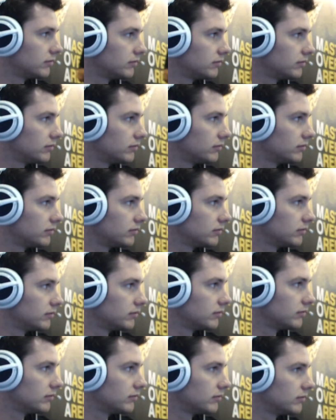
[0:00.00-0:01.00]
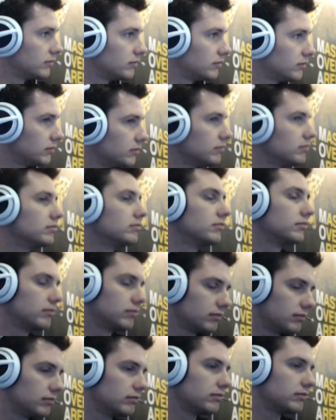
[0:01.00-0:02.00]

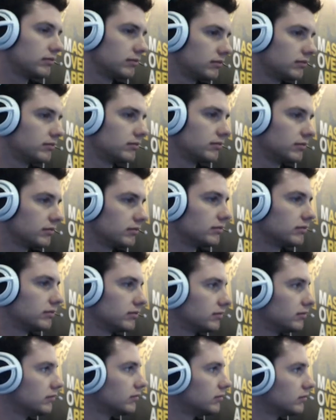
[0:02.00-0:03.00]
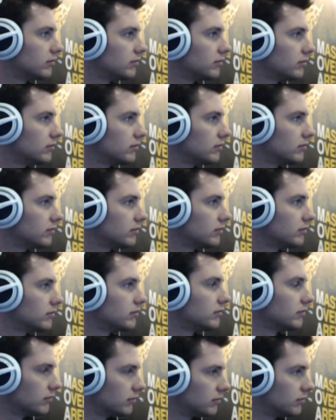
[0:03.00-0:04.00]

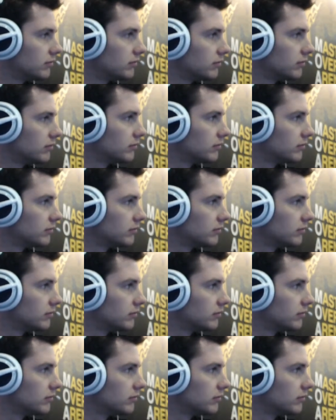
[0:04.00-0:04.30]
(not speaking)